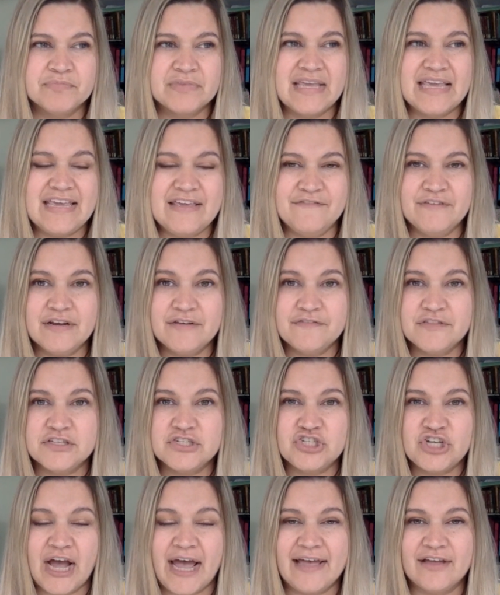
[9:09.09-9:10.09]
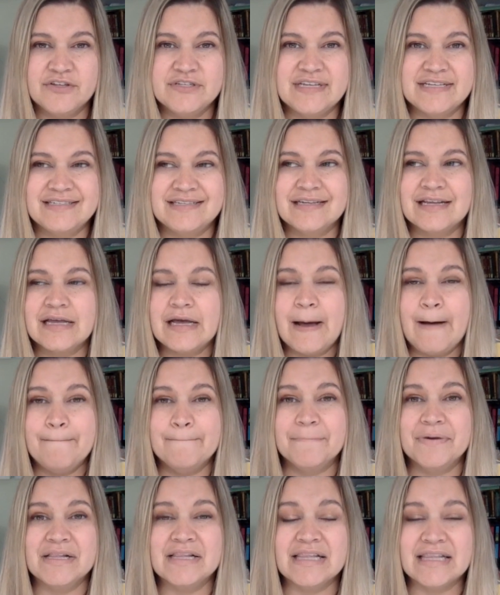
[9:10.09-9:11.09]
even if the child doesn't
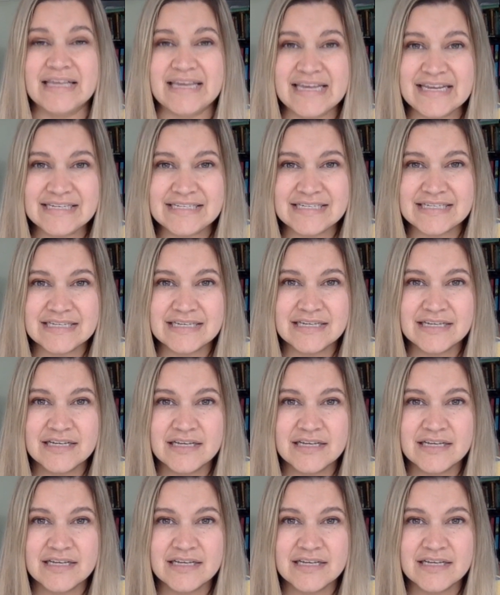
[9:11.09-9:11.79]
complete